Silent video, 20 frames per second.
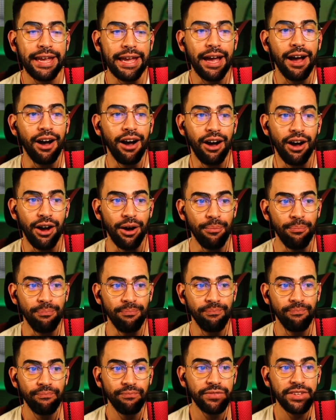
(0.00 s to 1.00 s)

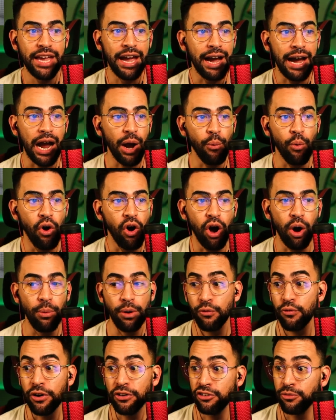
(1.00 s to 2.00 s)
um, yeah, I want all my
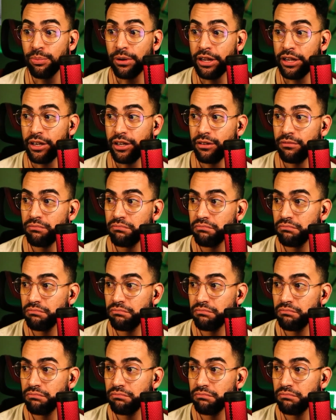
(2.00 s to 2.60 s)
friends to play it.